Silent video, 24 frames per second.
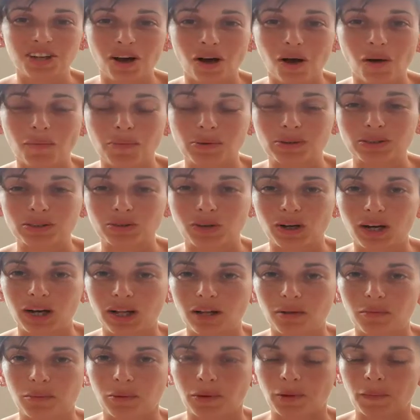top as
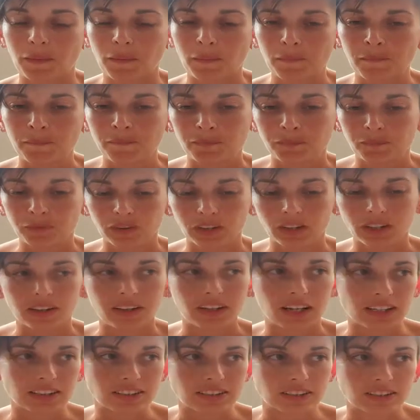well, but
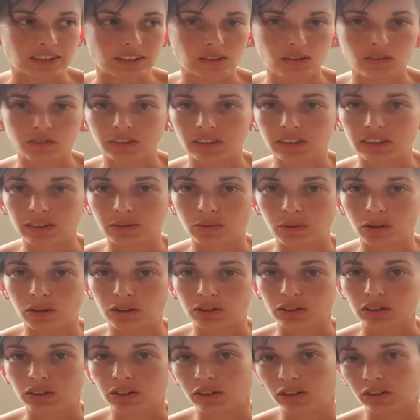that's currently in the wash,
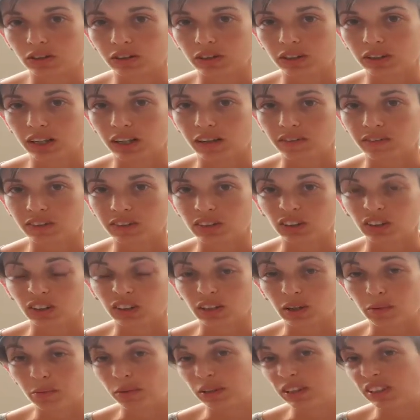so I can't really show
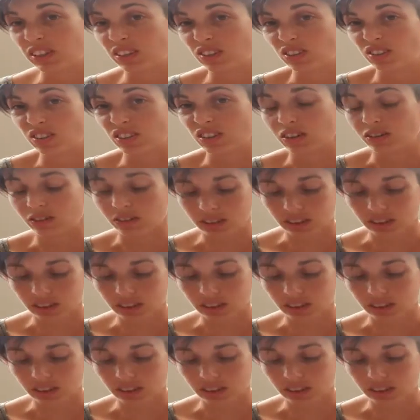that, but it's just a long